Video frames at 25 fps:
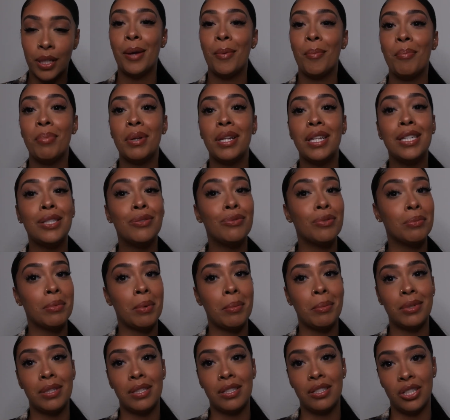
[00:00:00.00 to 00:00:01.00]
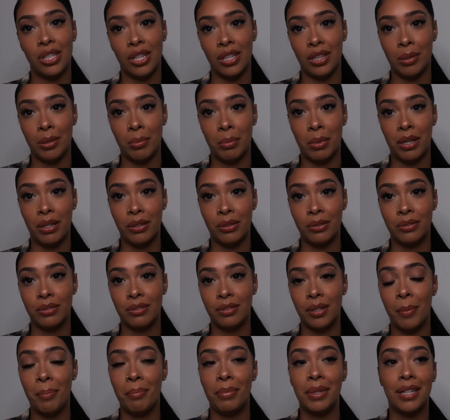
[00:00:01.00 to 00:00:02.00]
Please remember to shake the bottle,
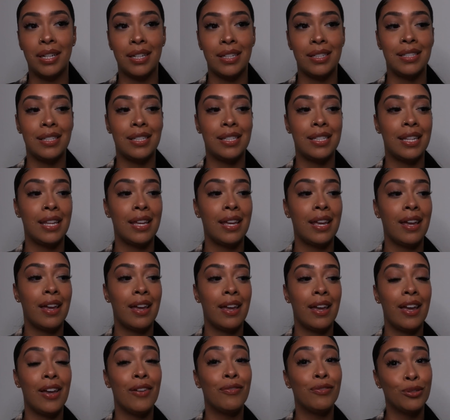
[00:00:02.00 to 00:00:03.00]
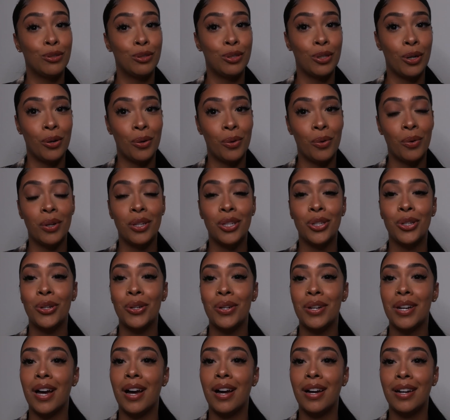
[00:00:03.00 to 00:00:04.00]
because if you don't, you're
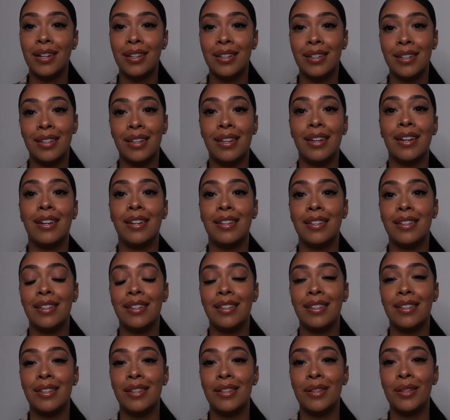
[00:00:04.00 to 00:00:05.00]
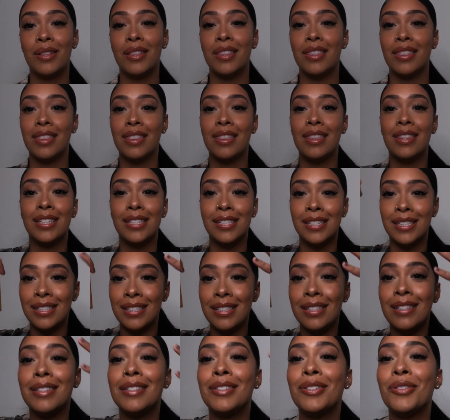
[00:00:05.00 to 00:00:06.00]
not gonna get this
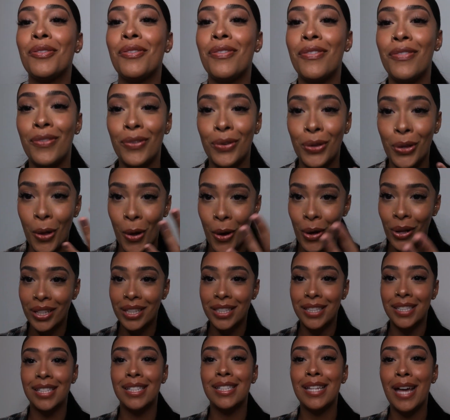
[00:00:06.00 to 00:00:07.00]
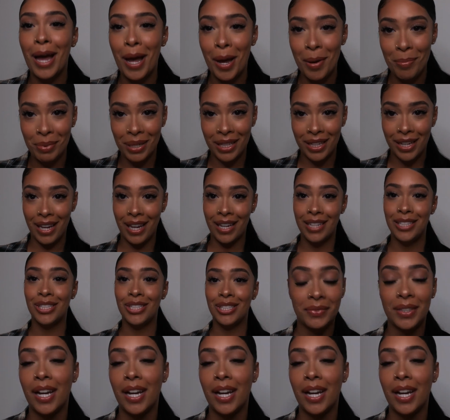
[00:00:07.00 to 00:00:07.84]
flawless application.